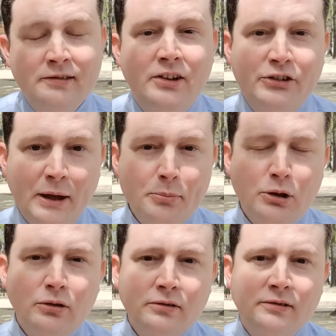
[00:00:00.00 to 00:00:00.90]

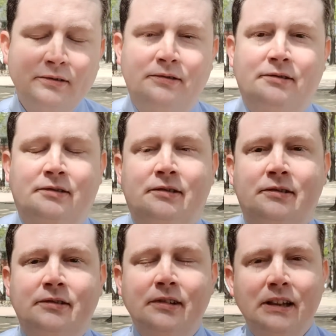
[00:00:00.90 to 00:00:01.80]
Skeptical?
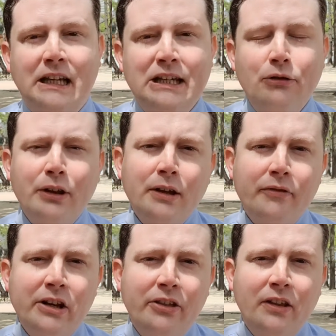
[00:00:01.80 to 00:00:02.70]
Can you think of
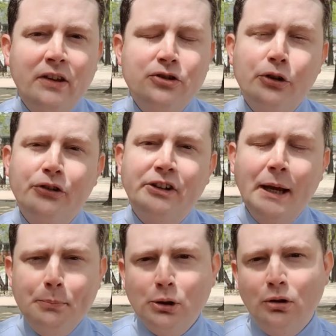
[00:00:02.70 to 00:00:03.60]
anything that you're
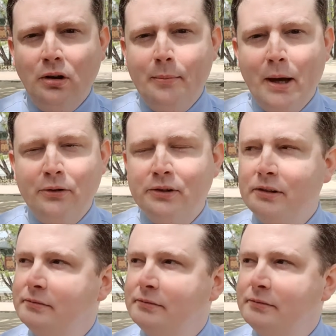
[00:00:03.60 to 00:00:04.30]
skeptical about?